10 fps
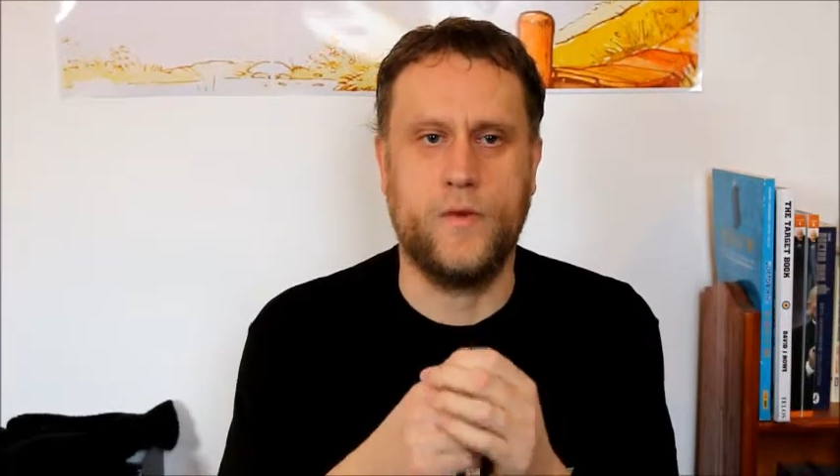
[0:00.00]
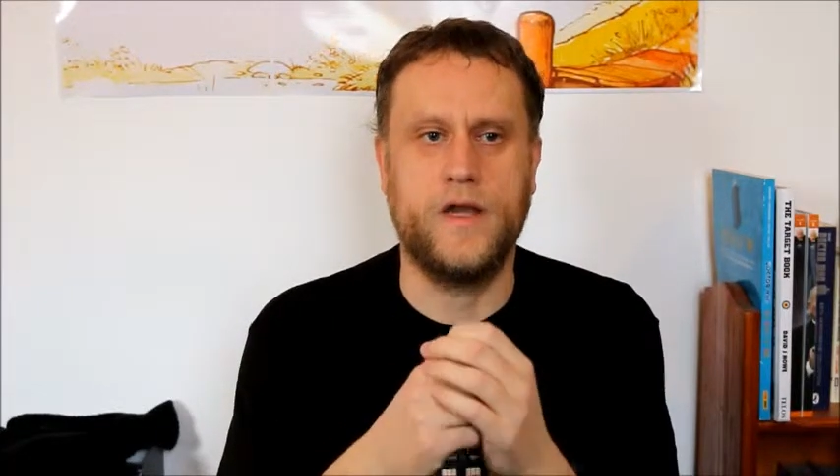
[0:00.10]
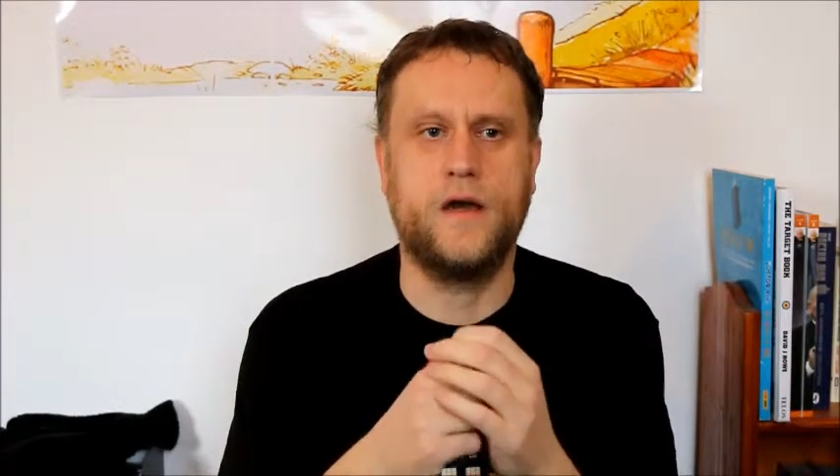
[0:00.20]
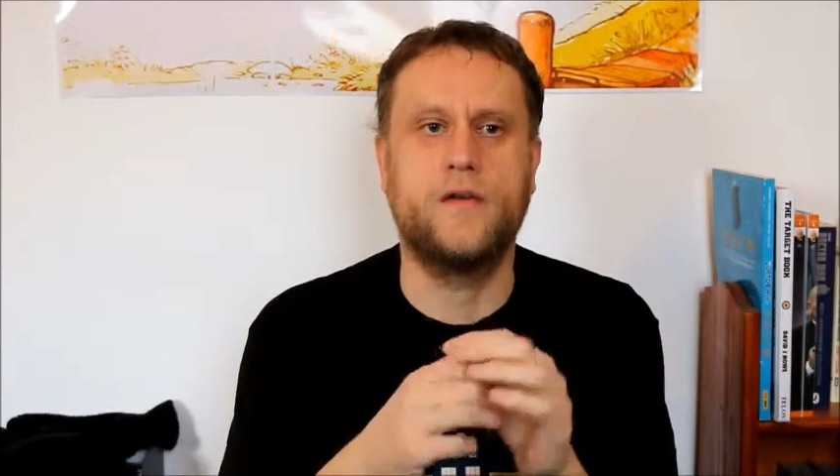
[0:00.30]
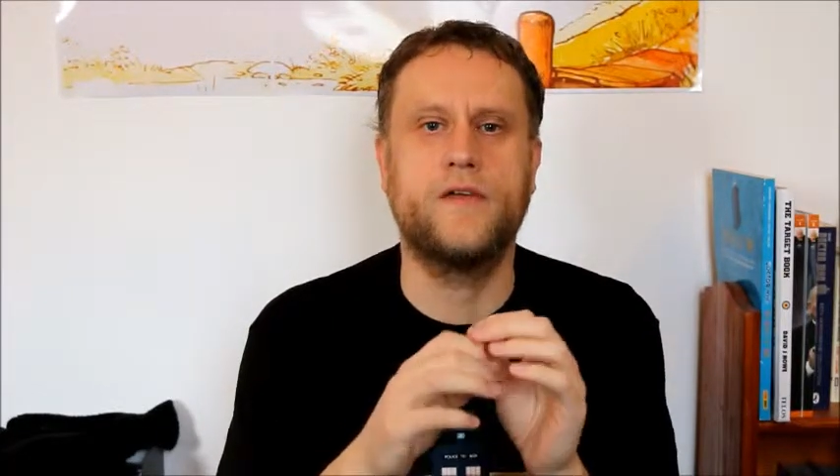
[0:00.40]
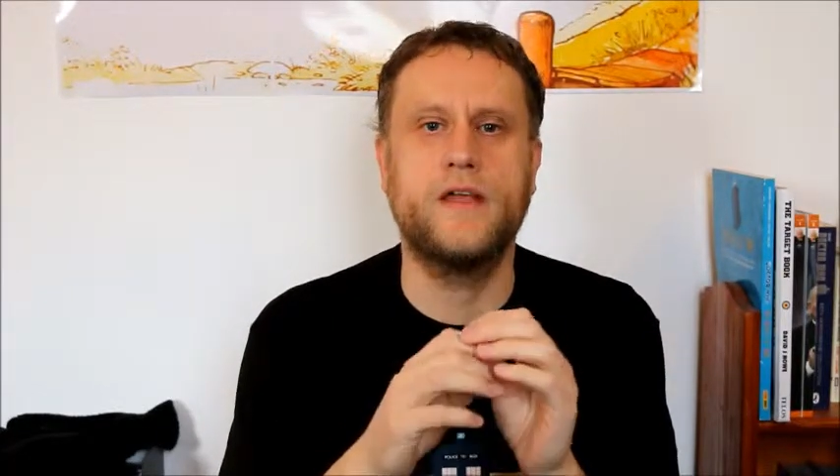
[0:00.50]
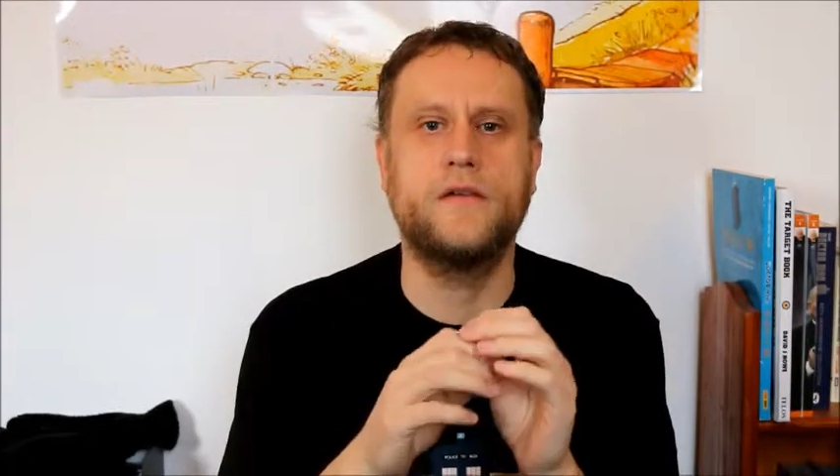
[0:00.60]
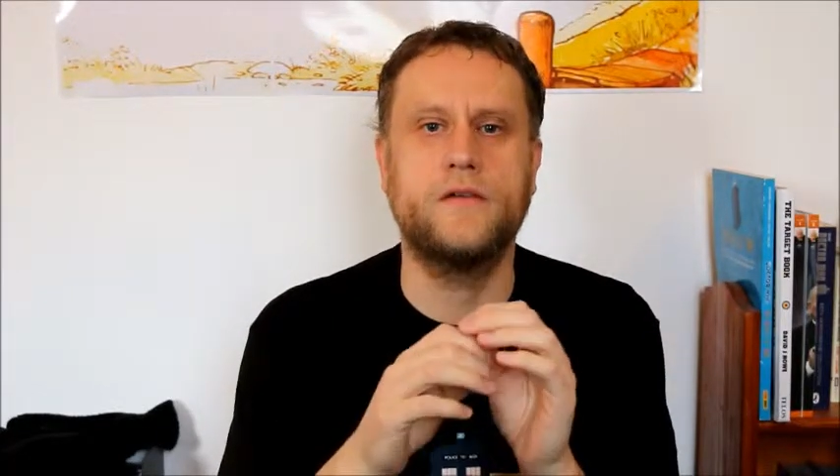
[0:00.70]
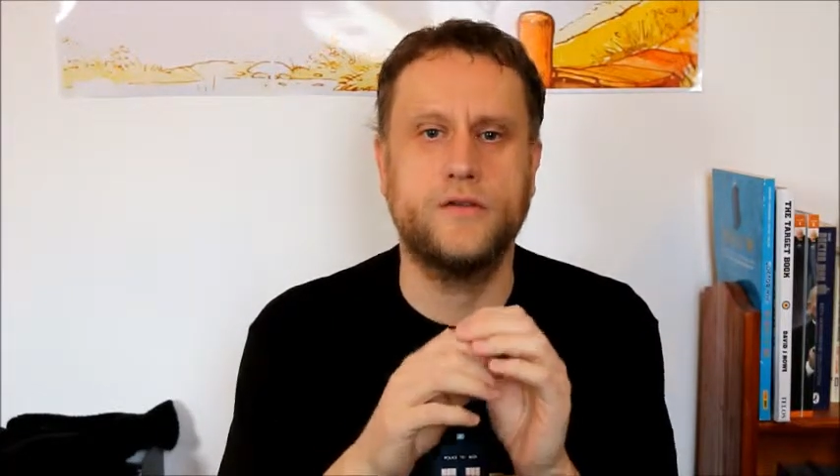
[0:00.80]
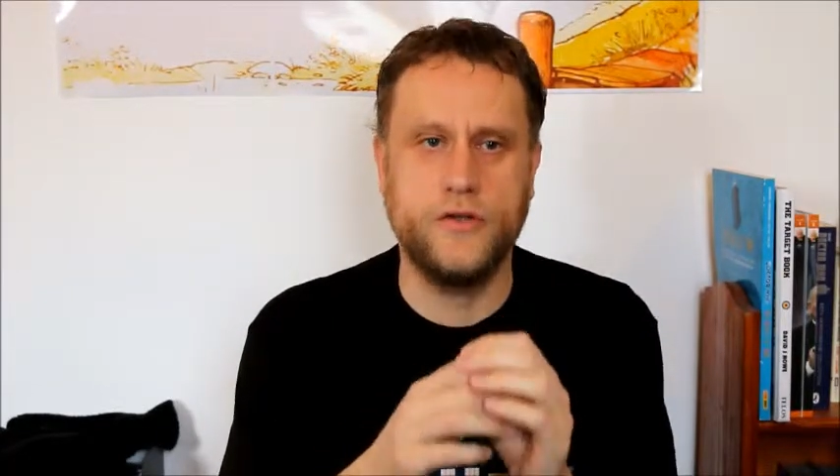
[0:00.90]
We are
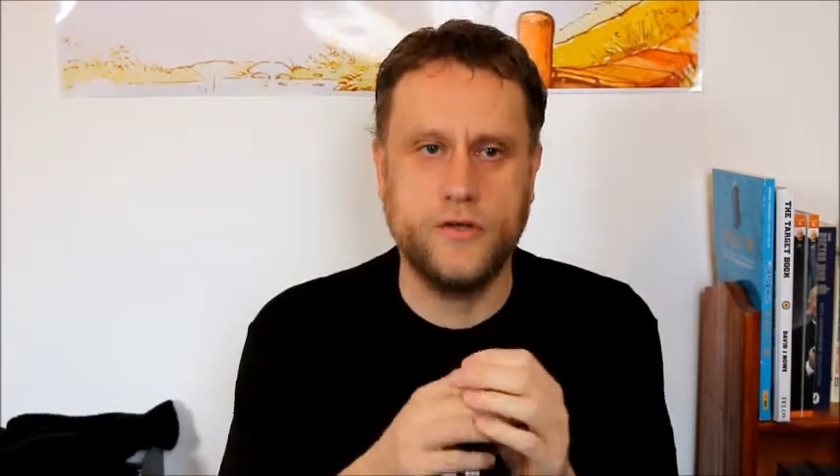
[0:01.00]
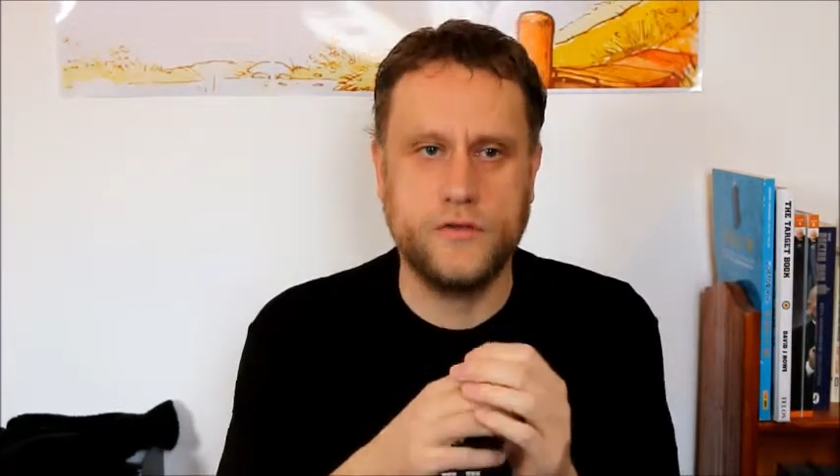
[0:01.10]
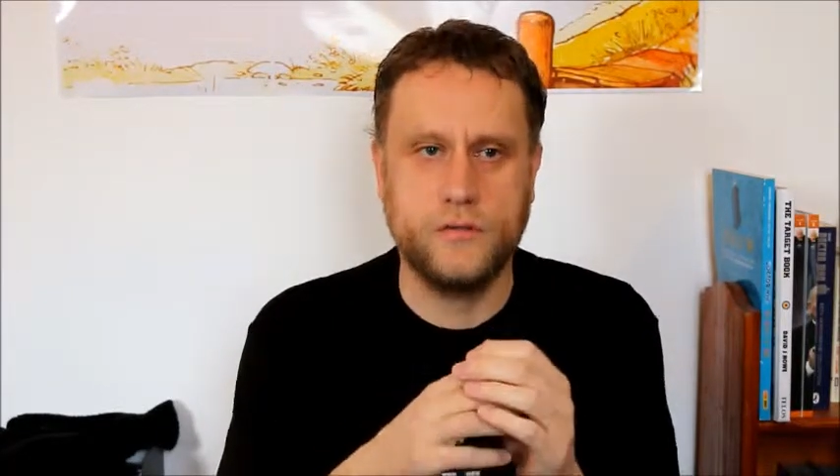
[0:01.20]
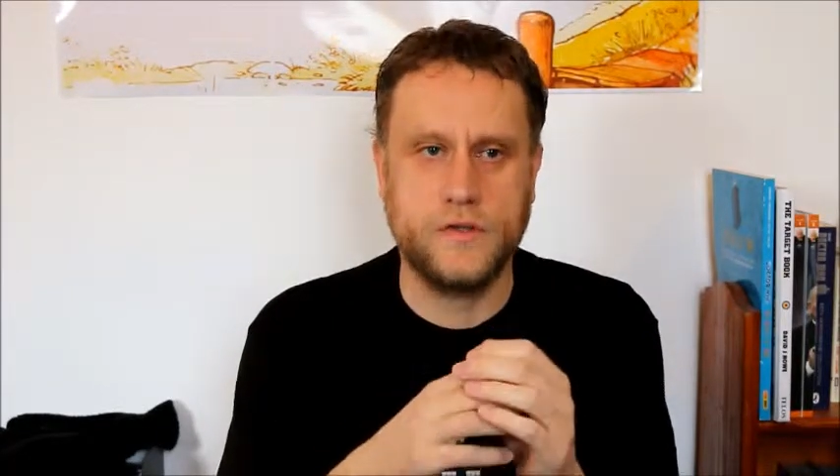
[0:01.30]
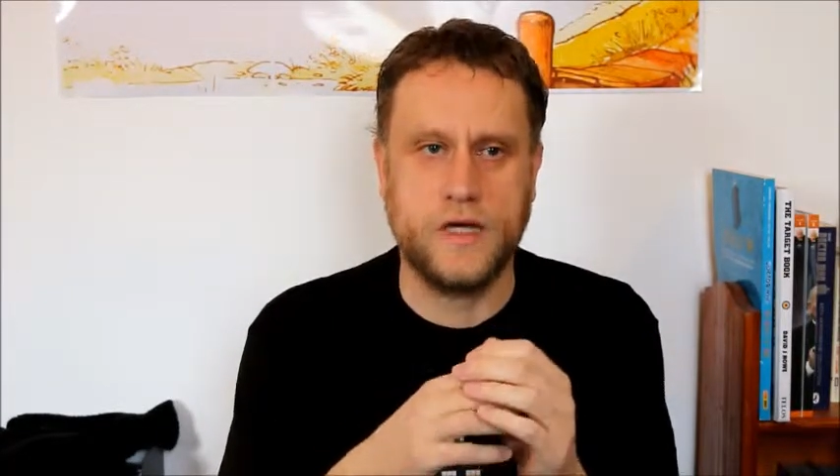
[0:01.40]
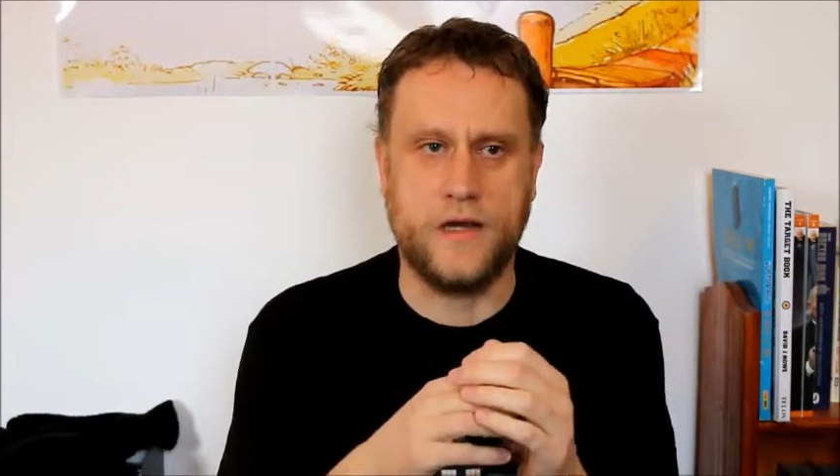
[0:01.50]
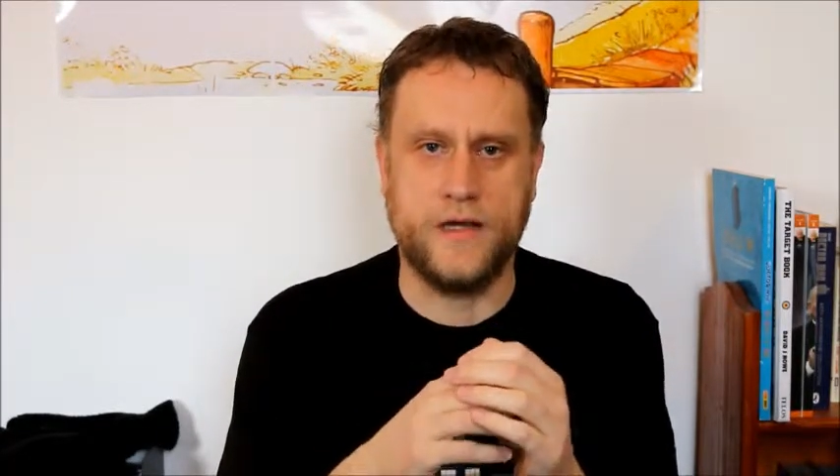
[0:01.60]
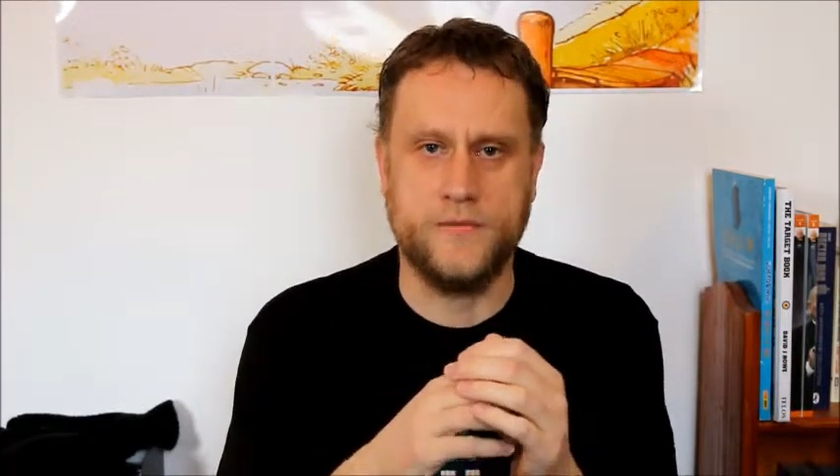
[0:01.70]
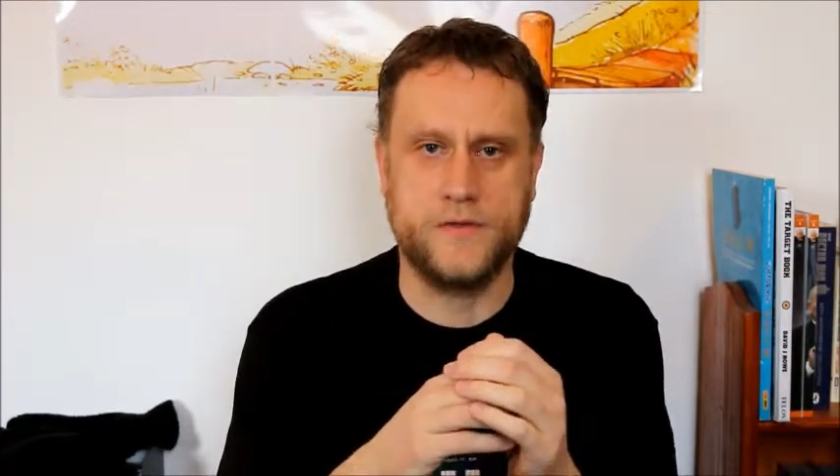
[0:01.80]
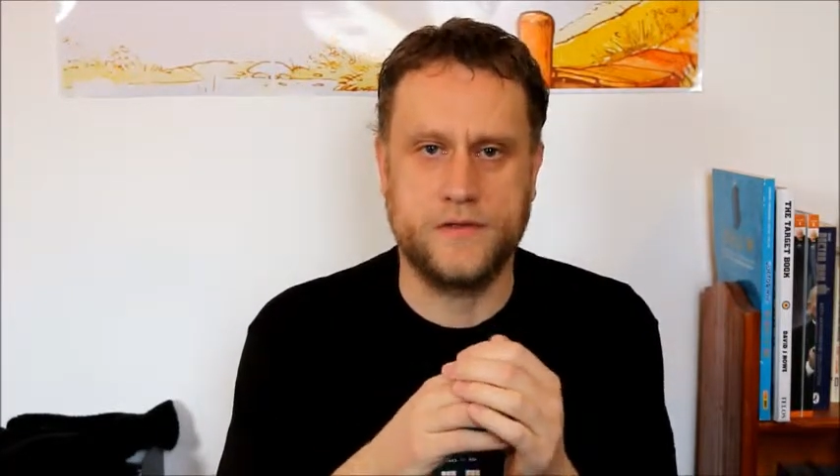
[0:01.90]
in unusual
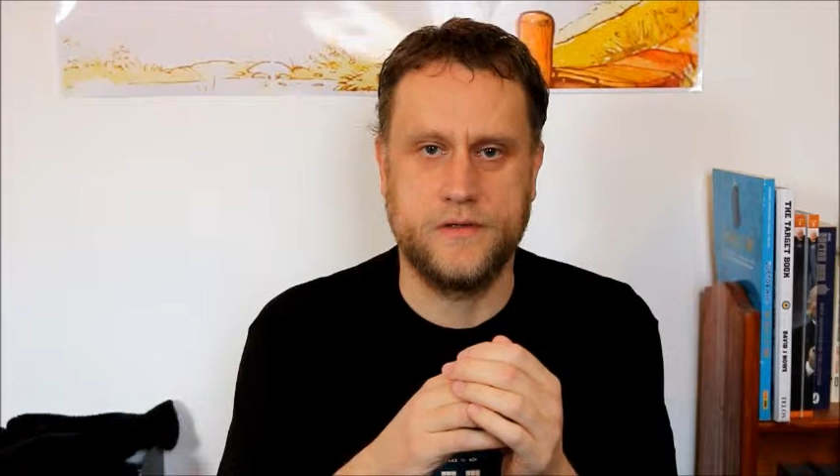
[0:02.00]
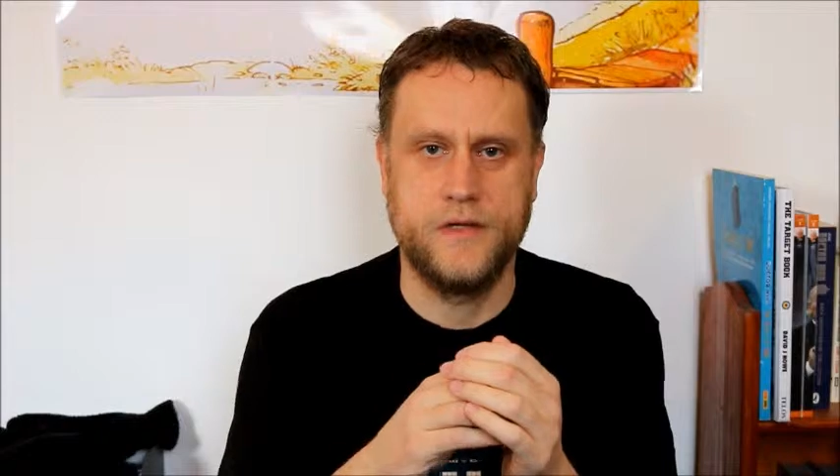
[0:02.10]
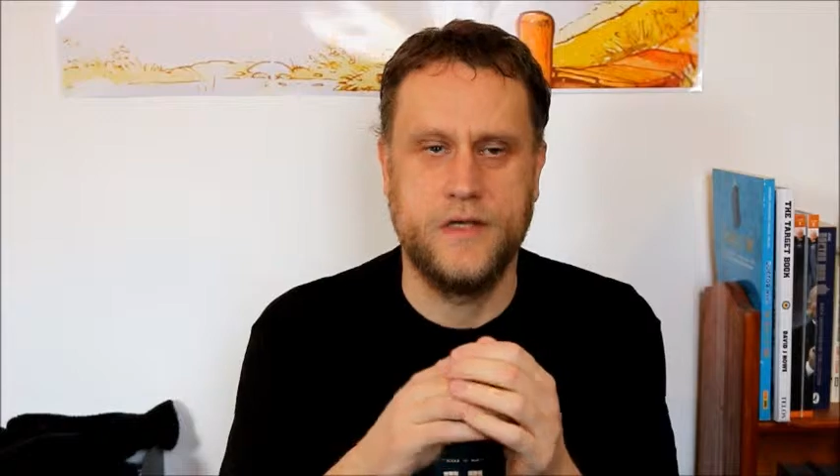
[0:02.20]
times,